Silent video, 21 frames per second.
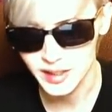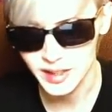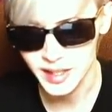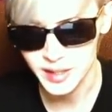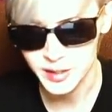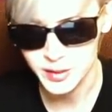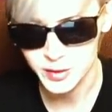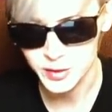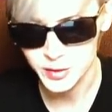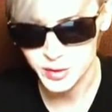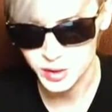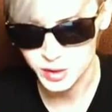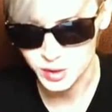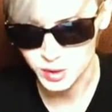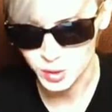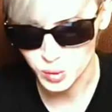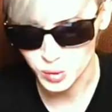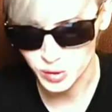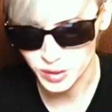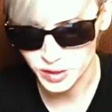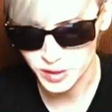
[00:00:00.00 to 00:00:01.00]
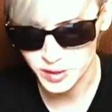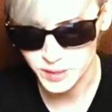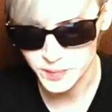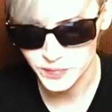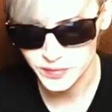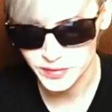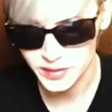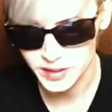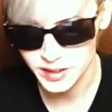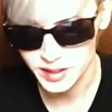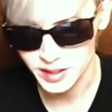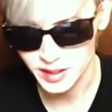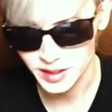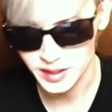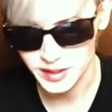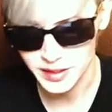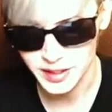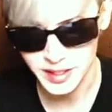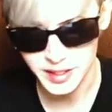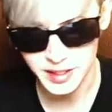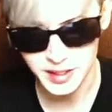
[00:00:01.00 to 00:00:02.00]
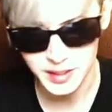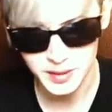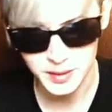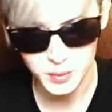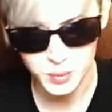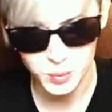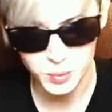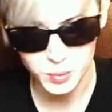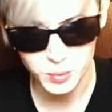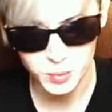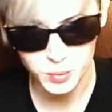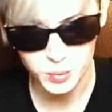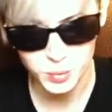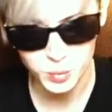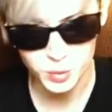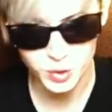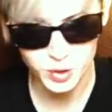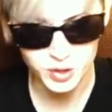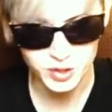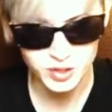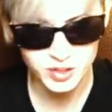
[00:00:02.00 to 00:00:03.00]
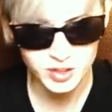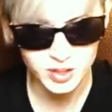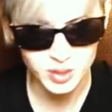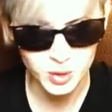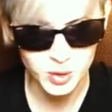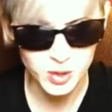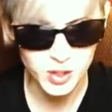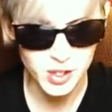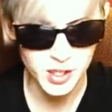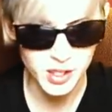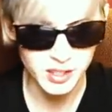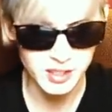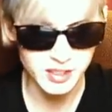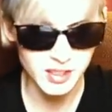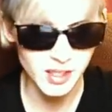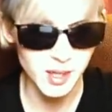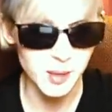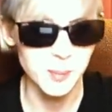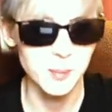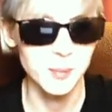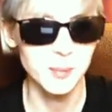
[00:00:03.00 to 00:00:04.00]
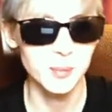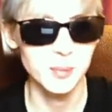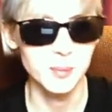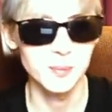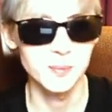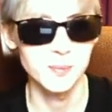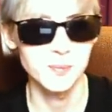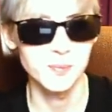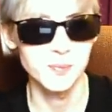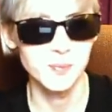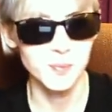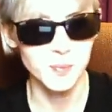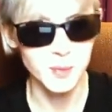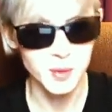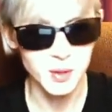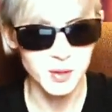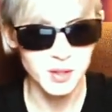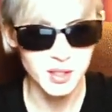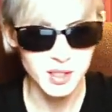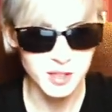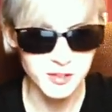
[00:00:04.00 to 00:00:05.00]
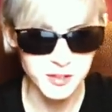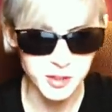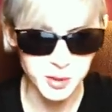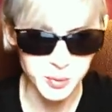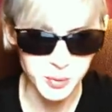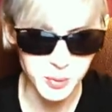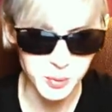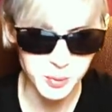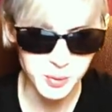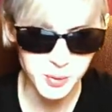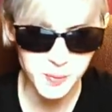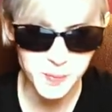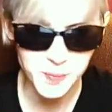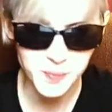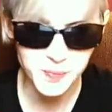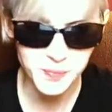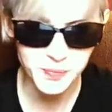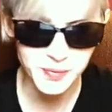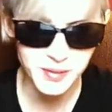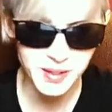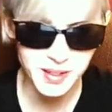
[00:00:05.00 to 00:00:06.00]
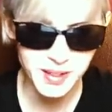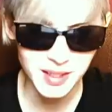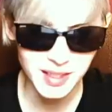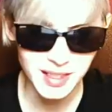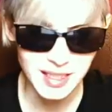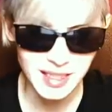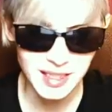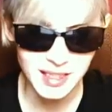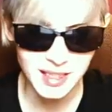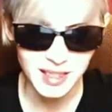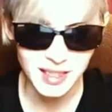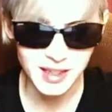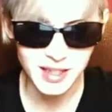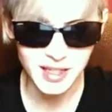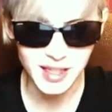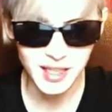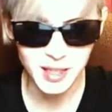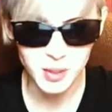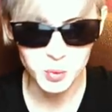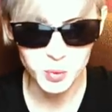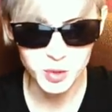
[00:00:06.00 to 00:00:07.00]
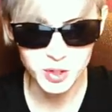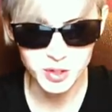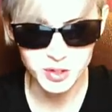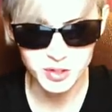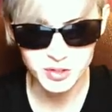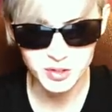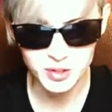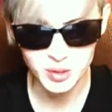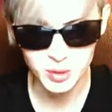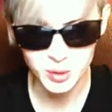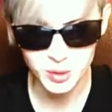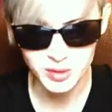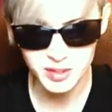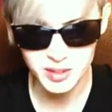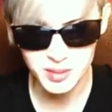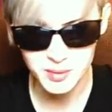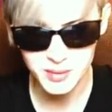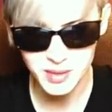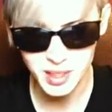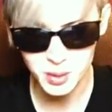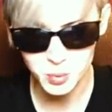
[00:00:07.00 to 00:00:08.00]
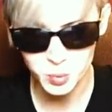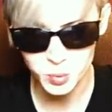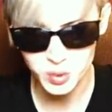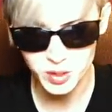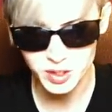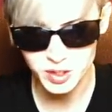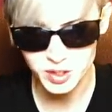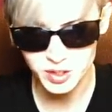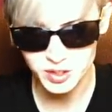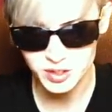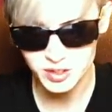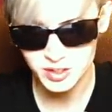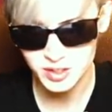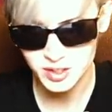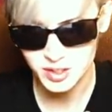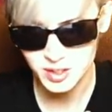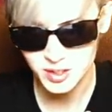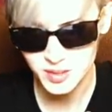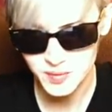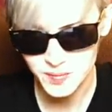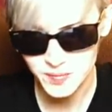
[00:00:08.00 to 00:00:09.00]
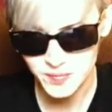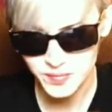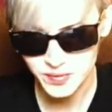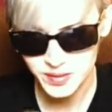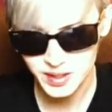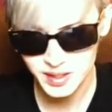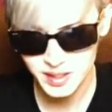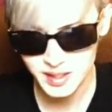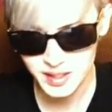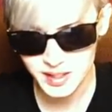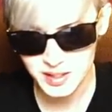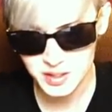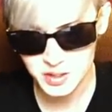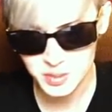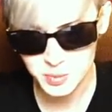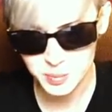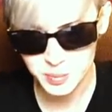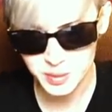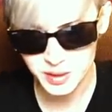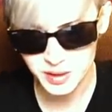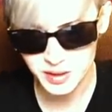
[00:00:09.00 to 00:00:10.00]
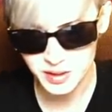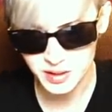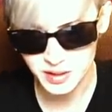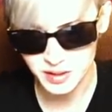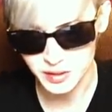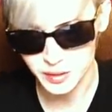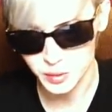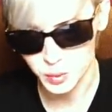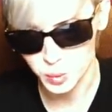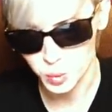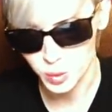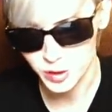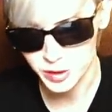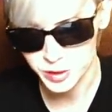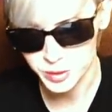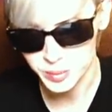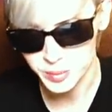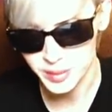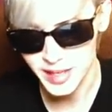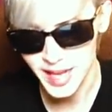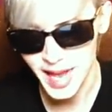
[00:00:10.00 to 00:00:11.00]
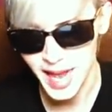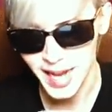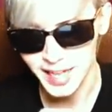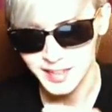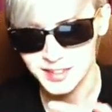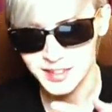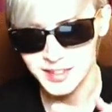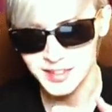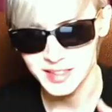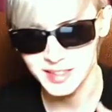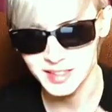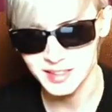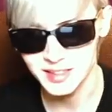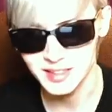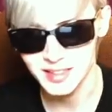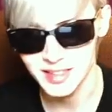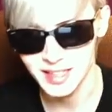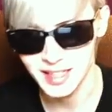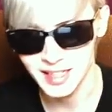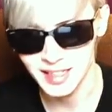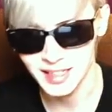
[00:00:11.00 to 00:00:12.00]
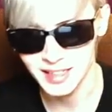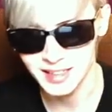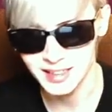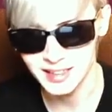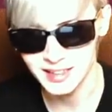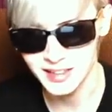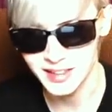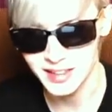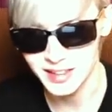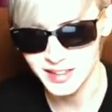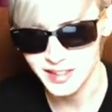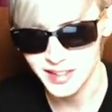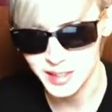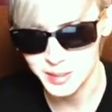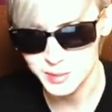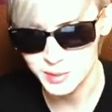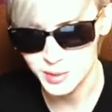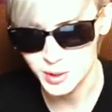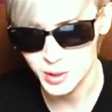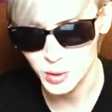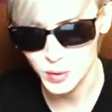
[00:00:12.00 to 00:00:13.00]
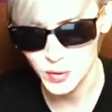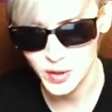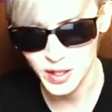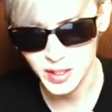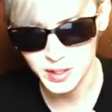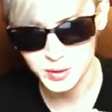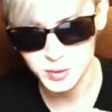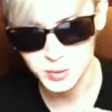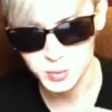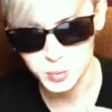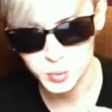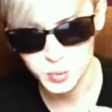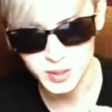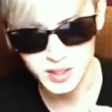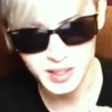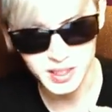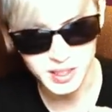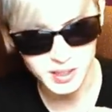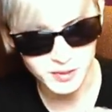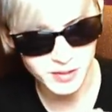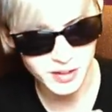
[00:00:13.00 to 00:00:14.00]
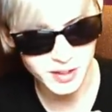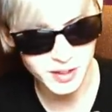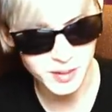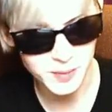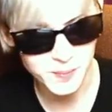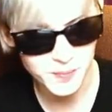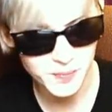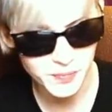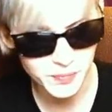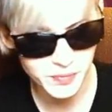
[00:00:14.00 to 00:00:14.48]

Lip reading: entered the door and then we just stood there dumb in the living room. In the end, we just told him that we just spilled a little water by accident and didn't let him know that we even